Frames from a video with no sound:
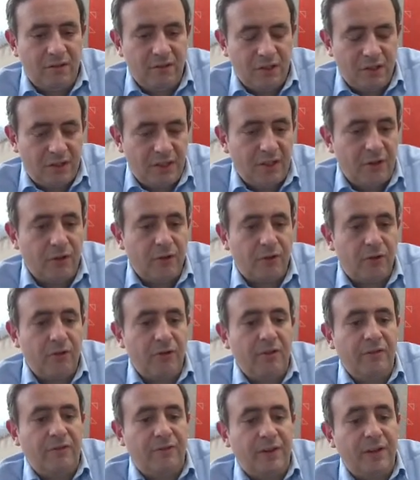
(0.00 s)
settle
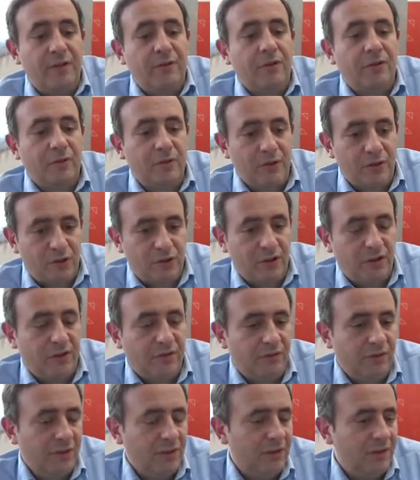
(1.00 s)
through the Federal
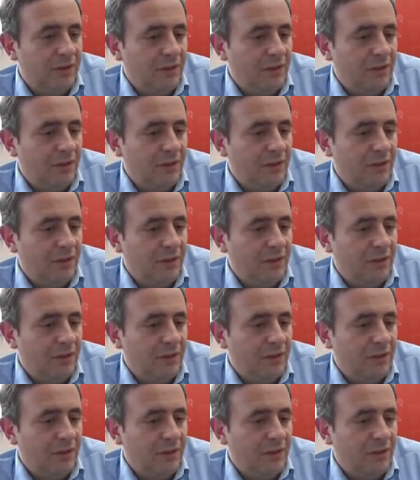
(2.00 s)
Reserve